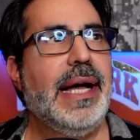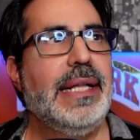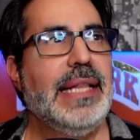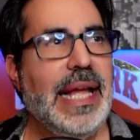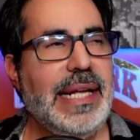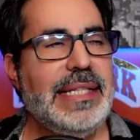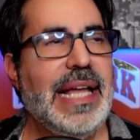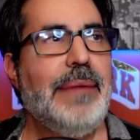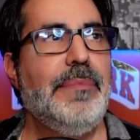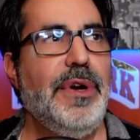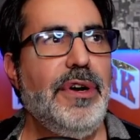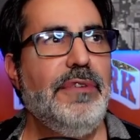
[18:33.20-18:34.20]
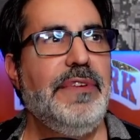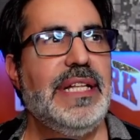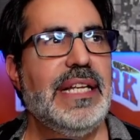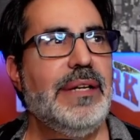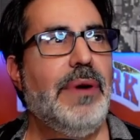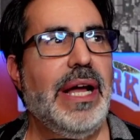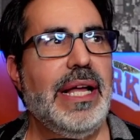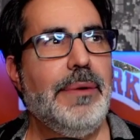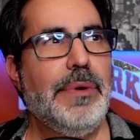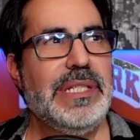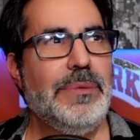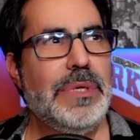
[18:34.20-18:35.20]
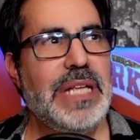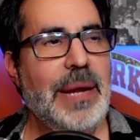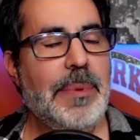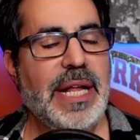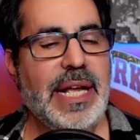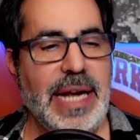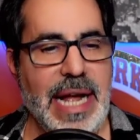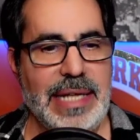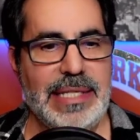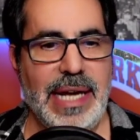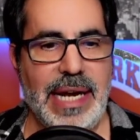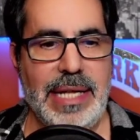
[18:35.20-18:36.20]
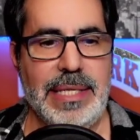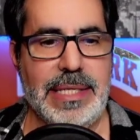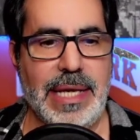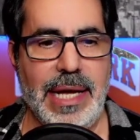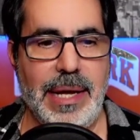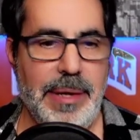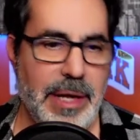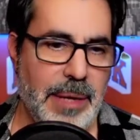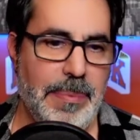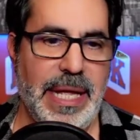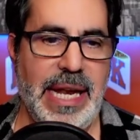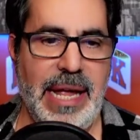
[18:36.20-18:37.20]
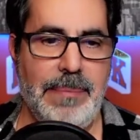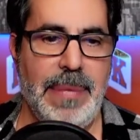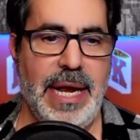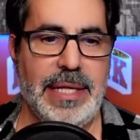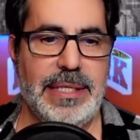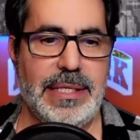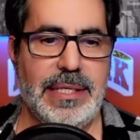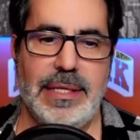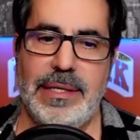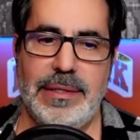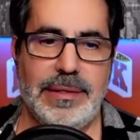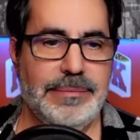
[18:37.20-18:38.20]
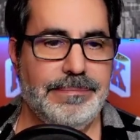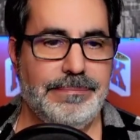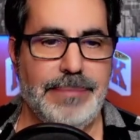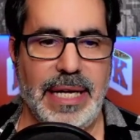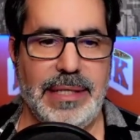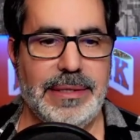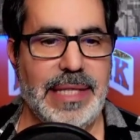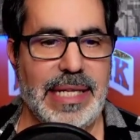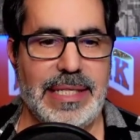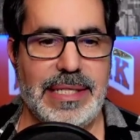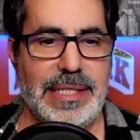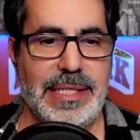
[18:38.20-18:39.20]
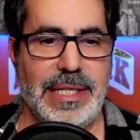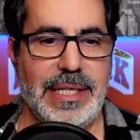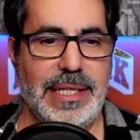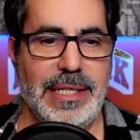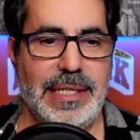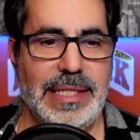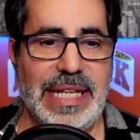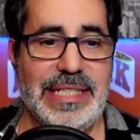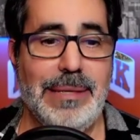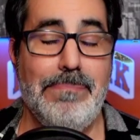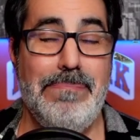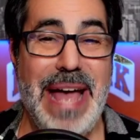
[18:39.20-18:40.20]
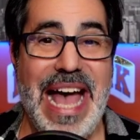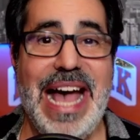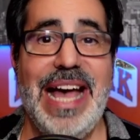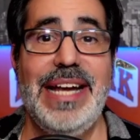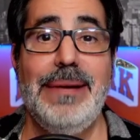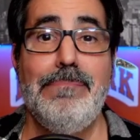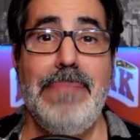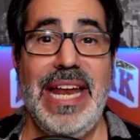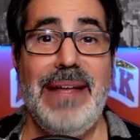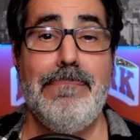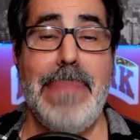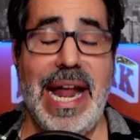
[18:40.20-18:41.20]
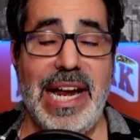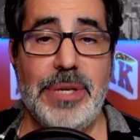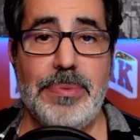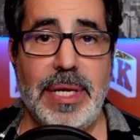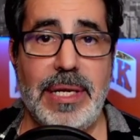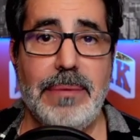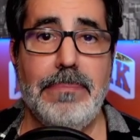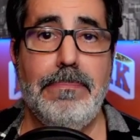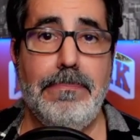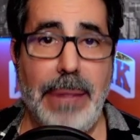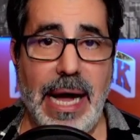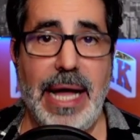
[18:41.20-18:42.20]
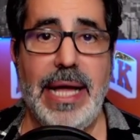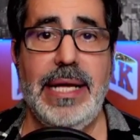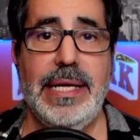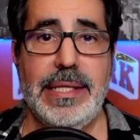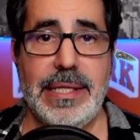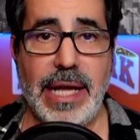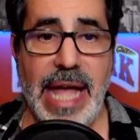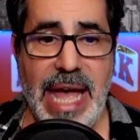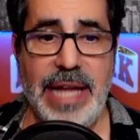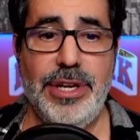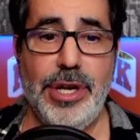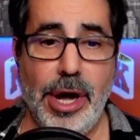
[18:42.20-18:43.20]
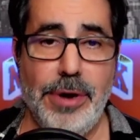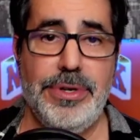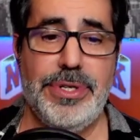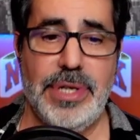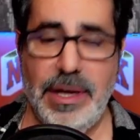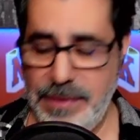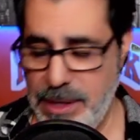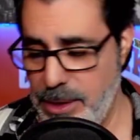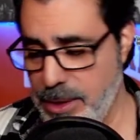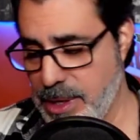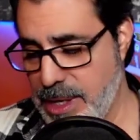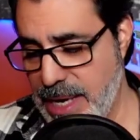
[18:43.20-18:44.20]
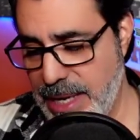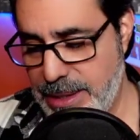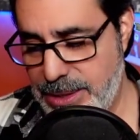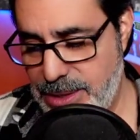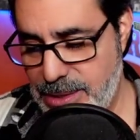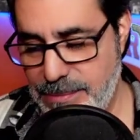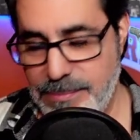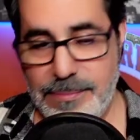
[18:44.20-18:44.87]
liked that move. He didn't quite wasn't able to connect on it. He only played 8 minutes. But that's some bad minute management by the head coach of the New York Knicks.